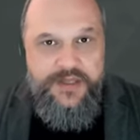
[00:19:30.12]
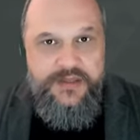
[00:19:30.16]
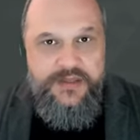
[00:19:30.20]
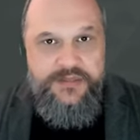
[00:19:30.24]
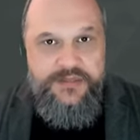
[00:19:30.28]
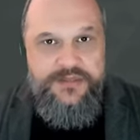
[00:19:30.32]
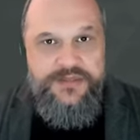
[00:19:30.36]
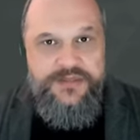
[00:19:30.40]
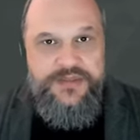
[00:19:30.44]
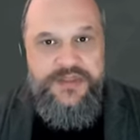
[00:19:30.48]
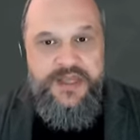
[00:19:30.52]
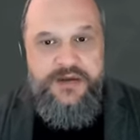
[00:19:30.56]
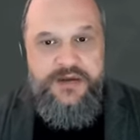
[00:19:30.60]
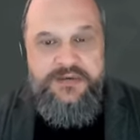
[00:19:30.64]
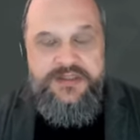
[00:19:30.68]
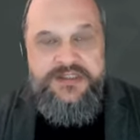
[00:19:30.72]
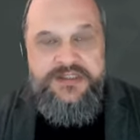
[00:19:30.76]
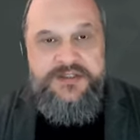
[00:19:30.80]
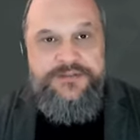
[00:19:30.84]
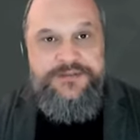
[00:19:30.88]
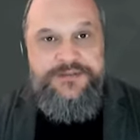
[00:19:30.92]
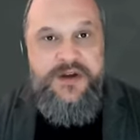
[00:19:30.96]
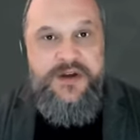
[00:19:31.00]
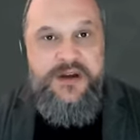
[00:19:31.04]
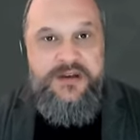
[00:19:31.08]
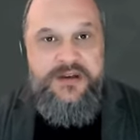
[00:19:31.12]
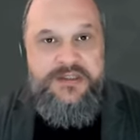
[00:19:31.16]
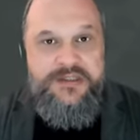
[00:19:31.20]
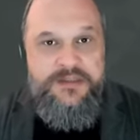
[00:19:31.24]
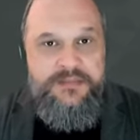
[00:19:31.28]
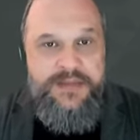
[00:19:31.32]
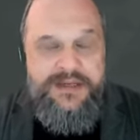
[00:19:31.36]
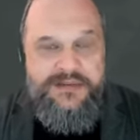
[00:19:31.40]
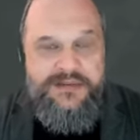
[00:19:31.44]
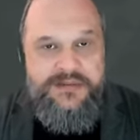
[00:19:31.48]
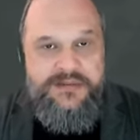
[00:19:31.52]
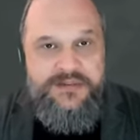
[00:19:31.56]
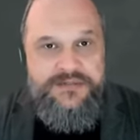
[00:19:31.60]
There is a vast
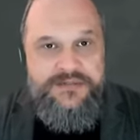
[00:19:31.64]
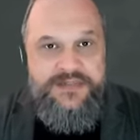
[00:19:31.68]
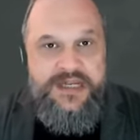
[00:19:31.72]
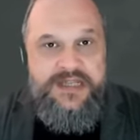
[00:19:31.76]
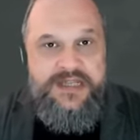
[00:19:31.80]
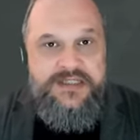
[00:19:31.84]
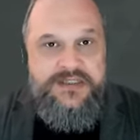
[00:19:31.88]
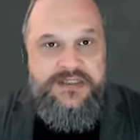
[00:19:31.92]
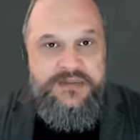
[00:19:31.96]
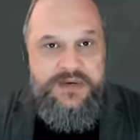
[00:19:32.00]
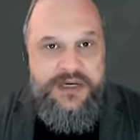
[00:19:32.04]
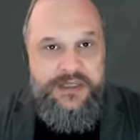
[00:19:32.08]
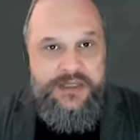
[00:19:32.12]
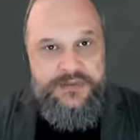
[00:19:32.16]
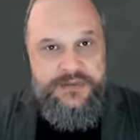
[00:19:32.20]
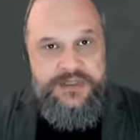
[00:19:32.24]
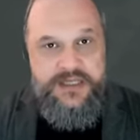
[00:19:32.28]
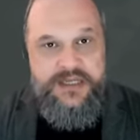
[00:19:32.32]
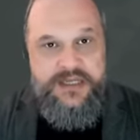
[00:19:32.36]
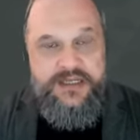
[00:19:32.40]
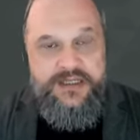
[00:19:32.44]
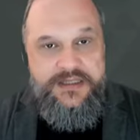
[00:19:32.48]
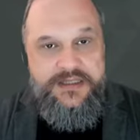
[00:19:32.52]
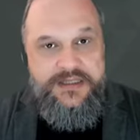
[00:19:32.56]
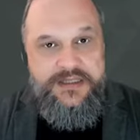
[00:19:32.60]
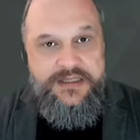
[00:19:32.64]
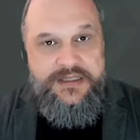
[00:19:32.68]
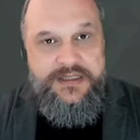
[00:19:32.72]
amount of data out there.